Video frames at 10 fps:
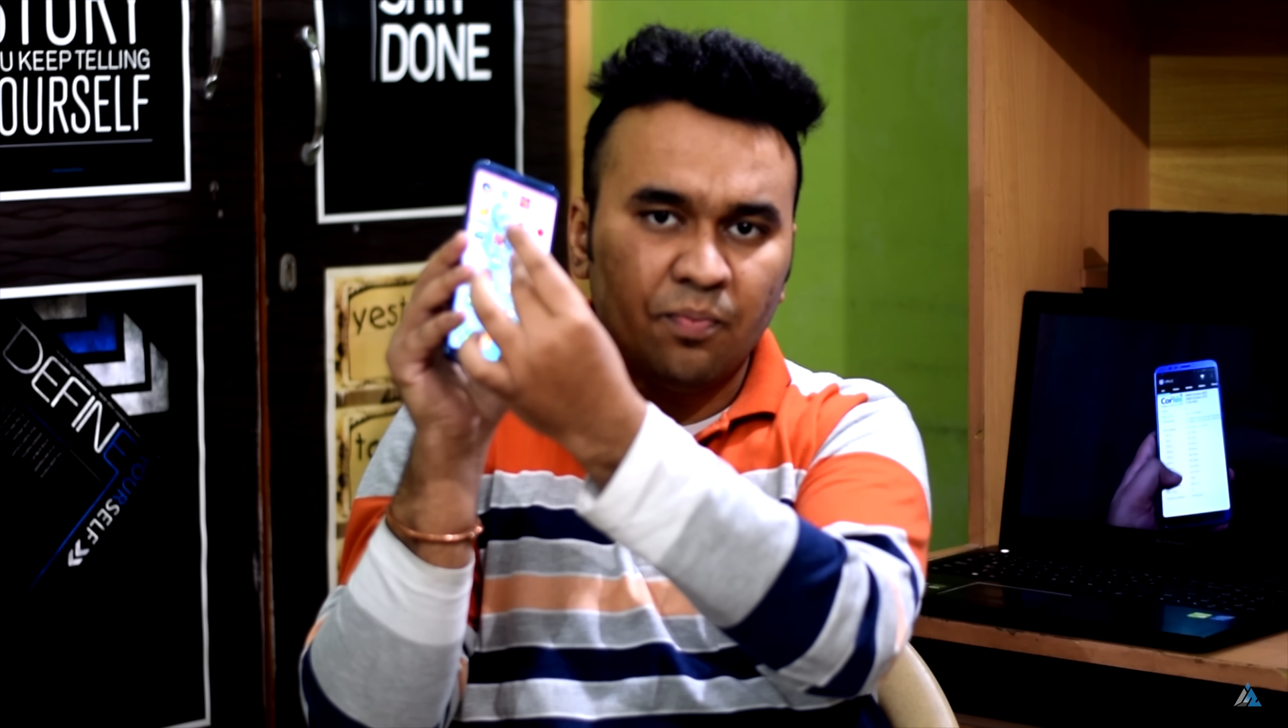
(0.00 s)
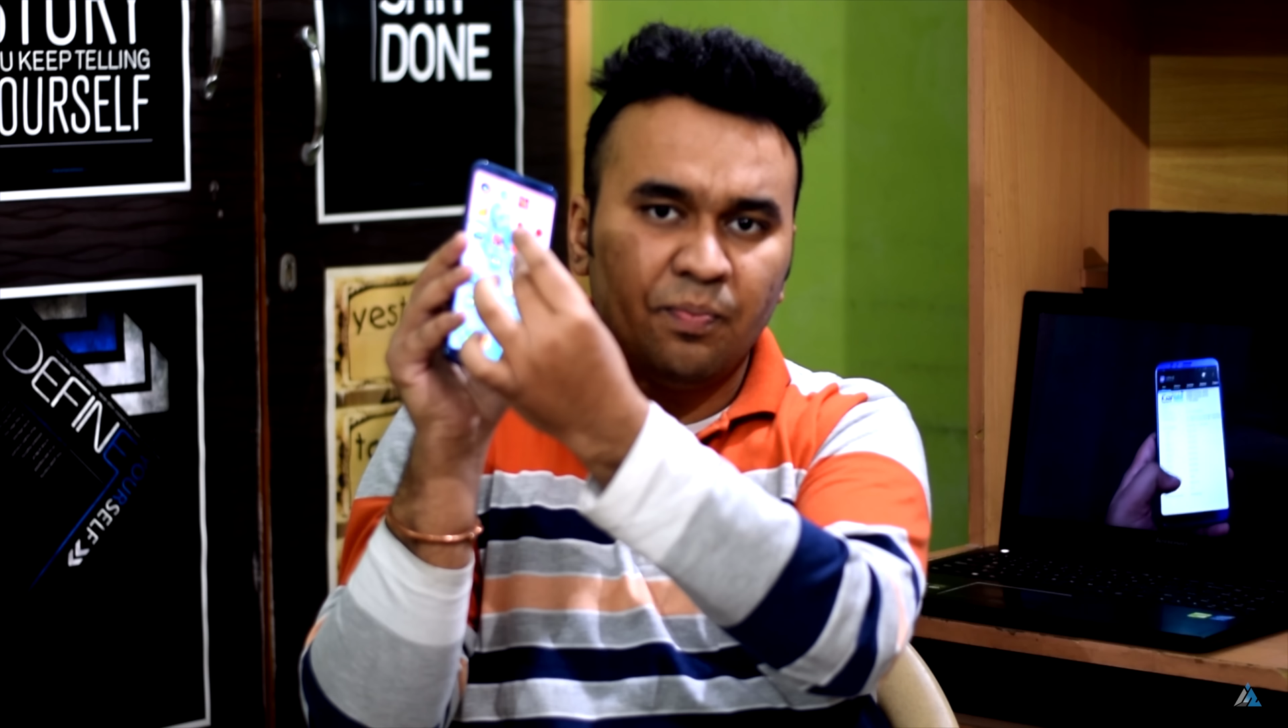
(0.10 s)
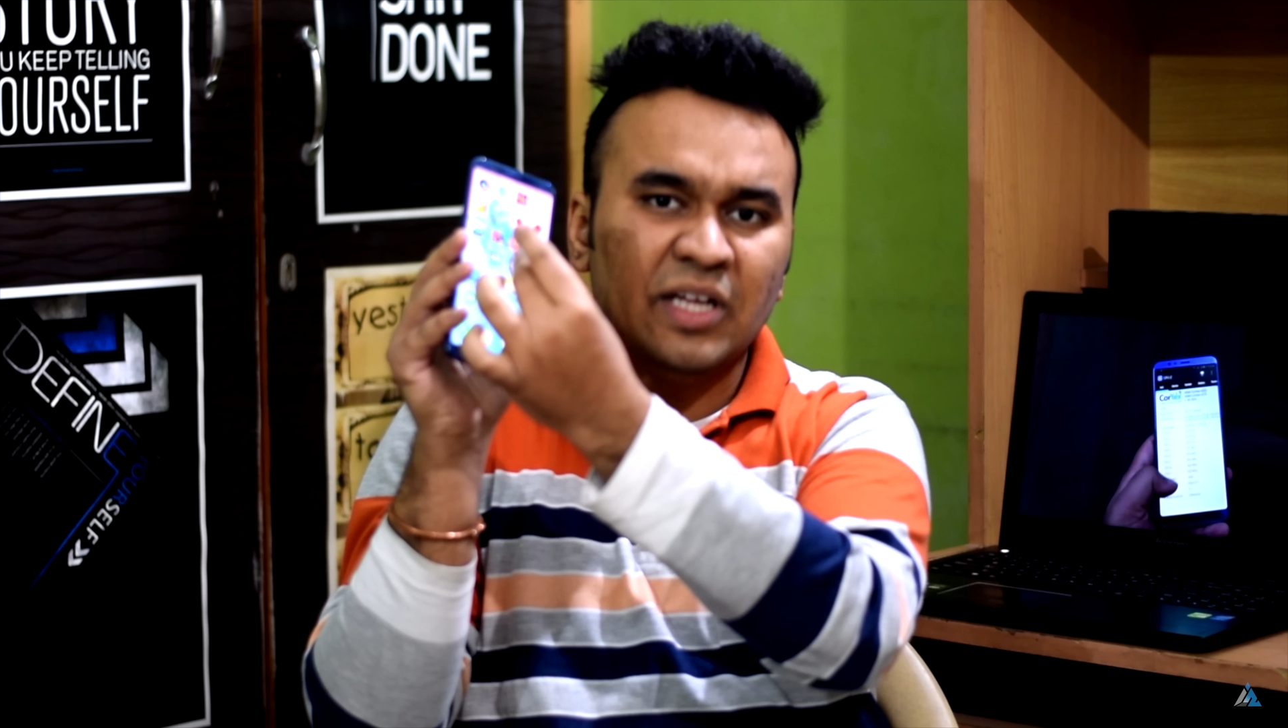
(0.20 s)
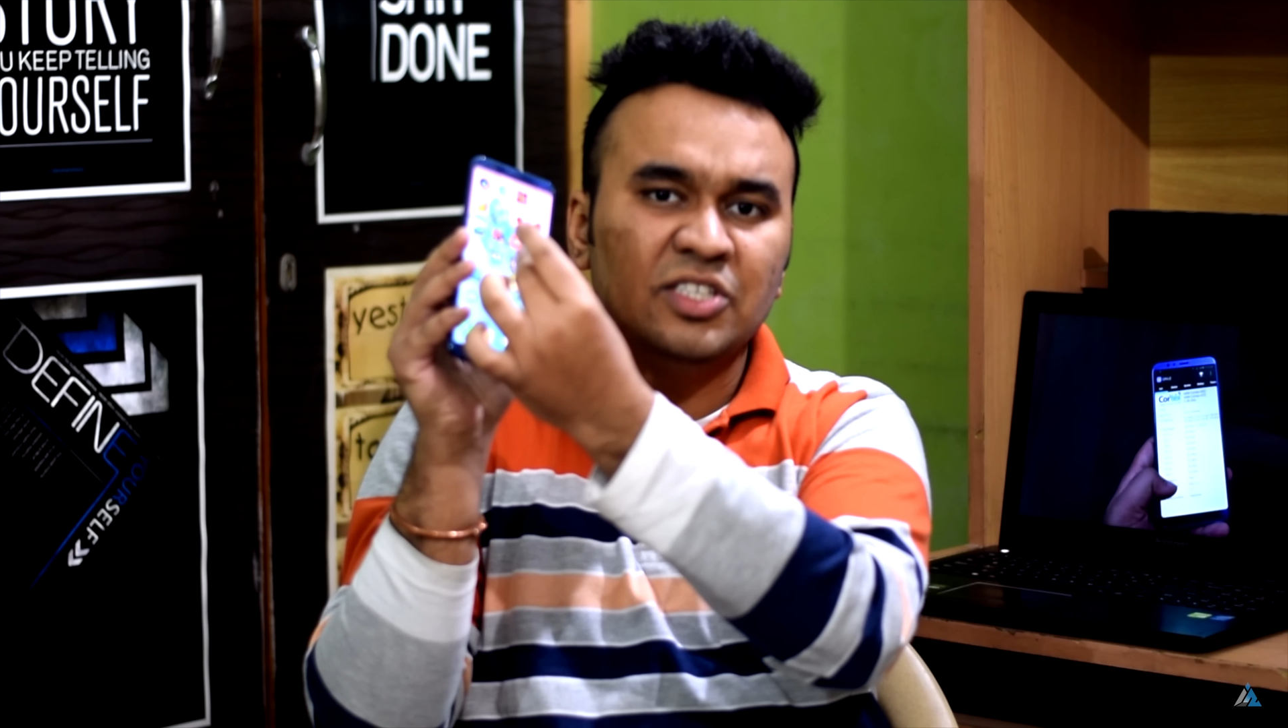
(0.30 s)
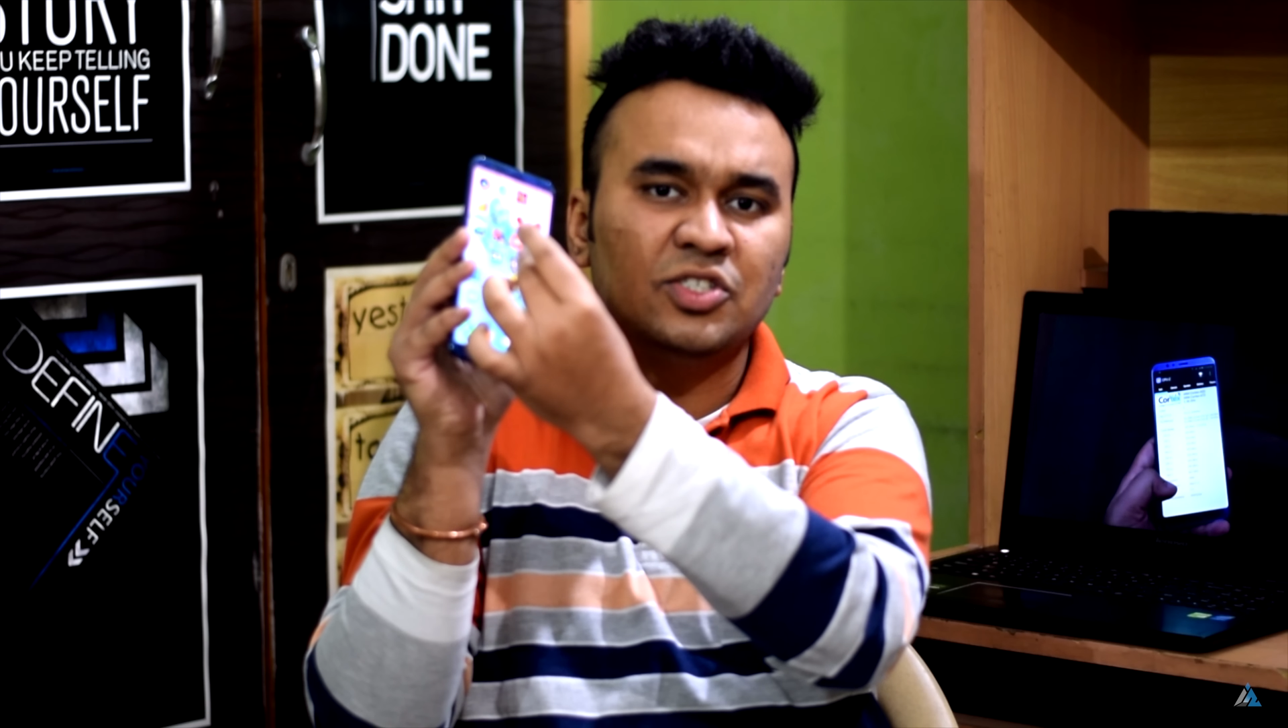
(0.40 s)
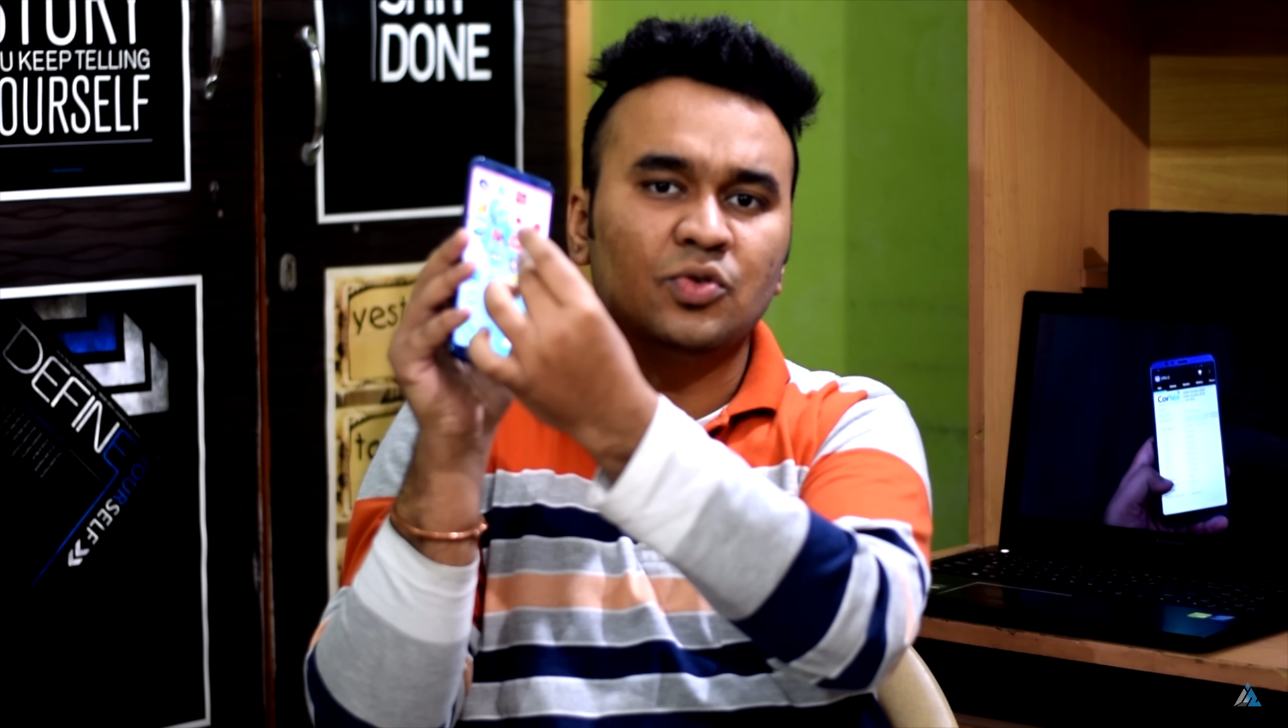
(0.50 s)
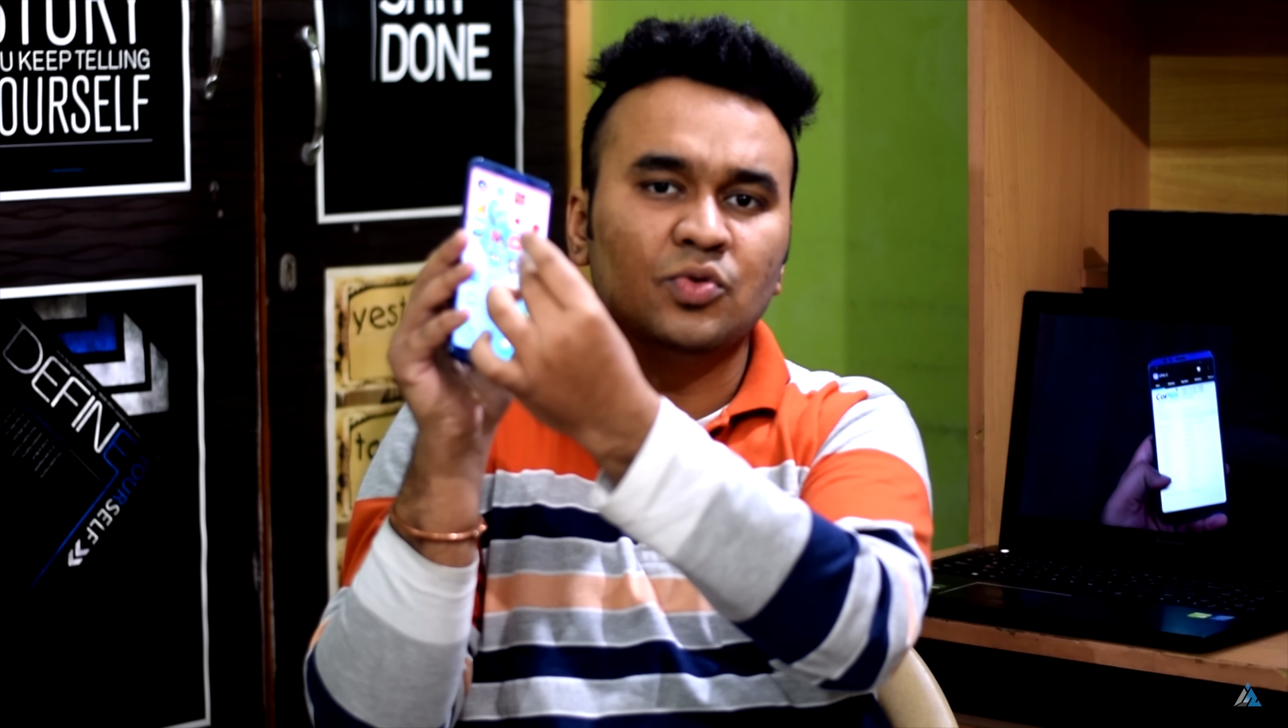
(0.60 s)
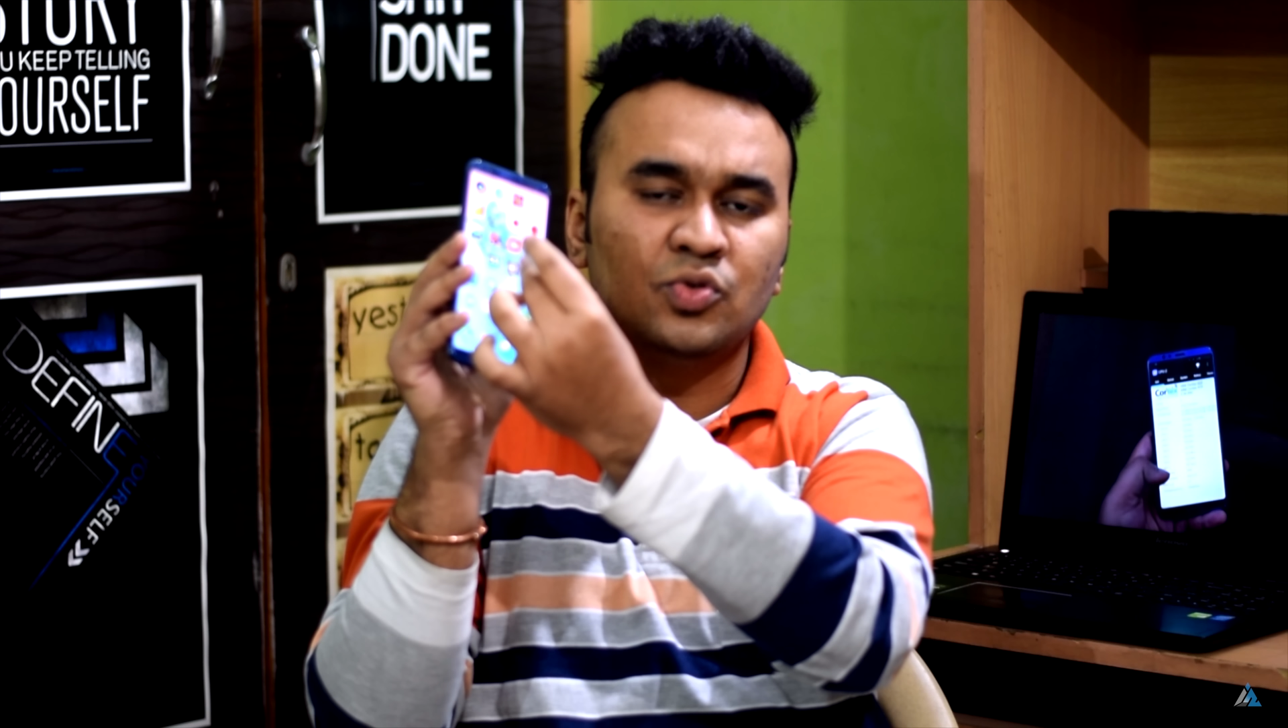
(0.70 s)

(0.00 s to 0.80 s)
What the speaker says: pinch to